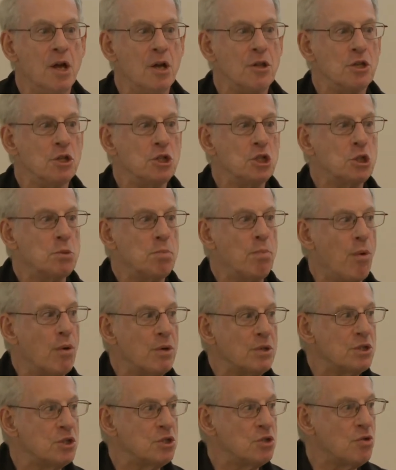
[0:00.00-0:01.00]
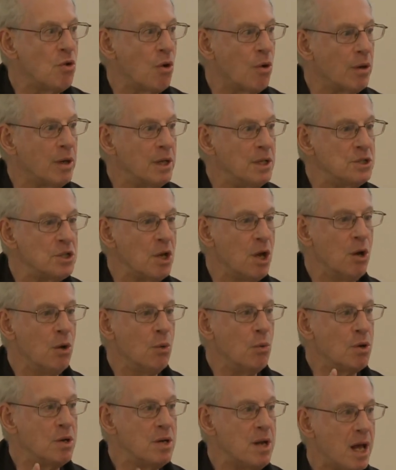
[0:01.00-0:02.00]
The sports stories
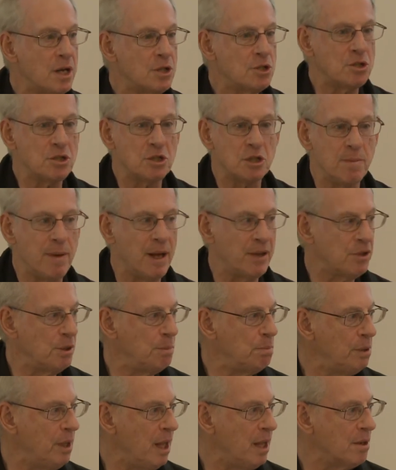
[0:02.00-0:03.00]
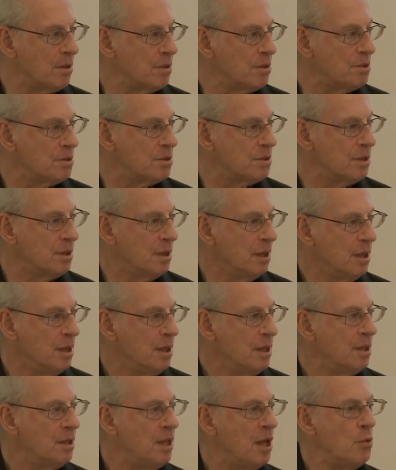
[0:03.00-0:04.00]
were not just about the players.
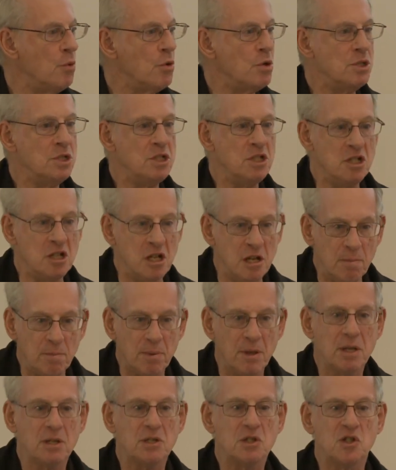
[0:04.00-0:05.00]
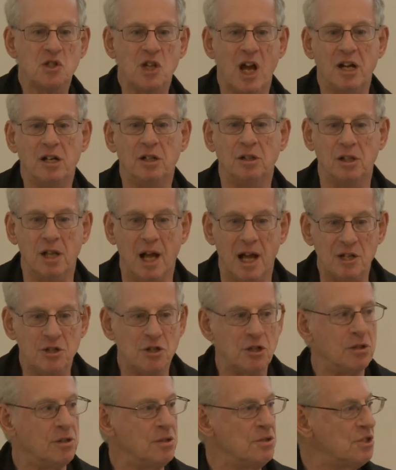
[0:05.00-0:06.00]
They were deep
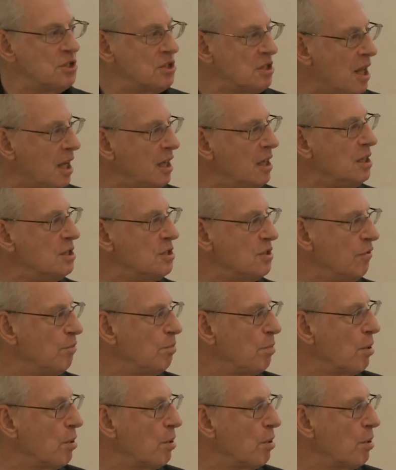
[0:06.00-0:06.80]
psychological studies of